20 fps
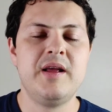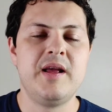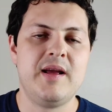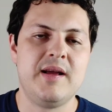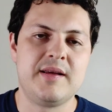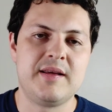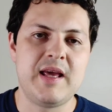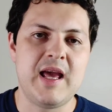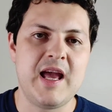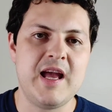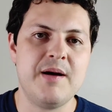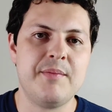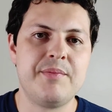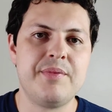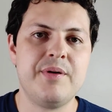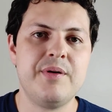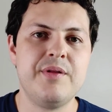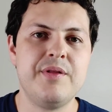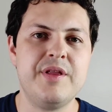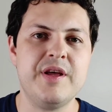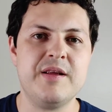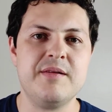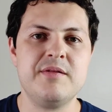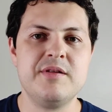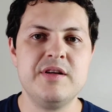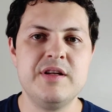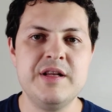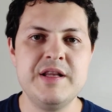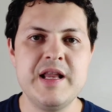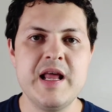a camp
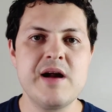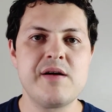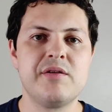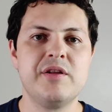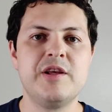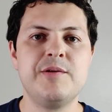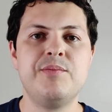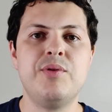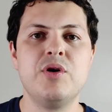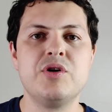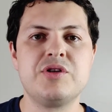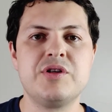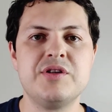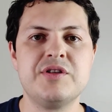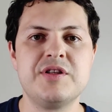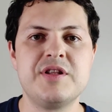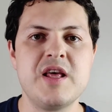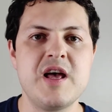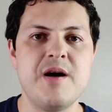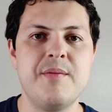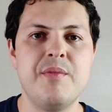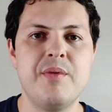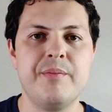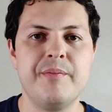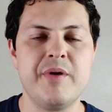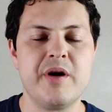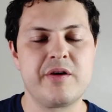that narrowly pushes them